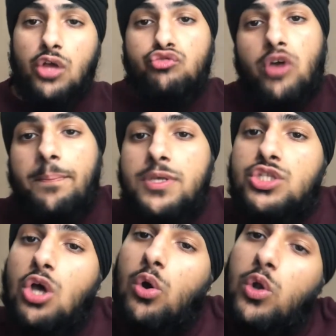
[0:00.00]
Drop it
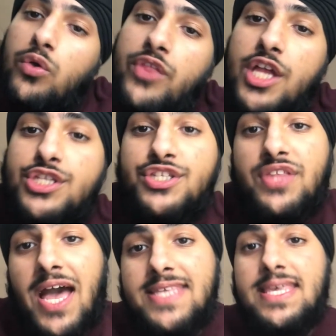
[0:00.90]
so low that your
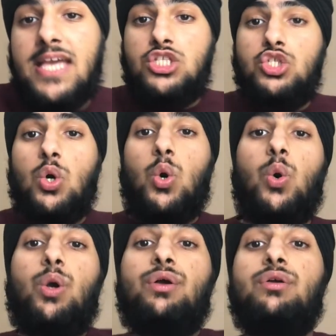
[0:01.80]
thighs get sore.